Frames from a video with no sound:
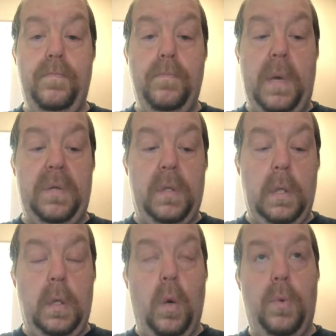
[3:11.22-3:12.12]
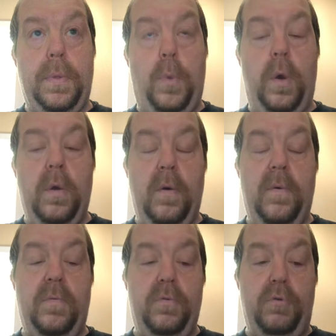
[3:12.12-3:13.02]
basically go with the point
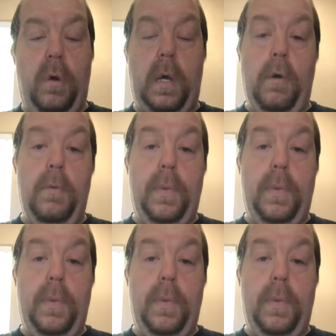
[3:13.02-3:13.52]
of draw a card,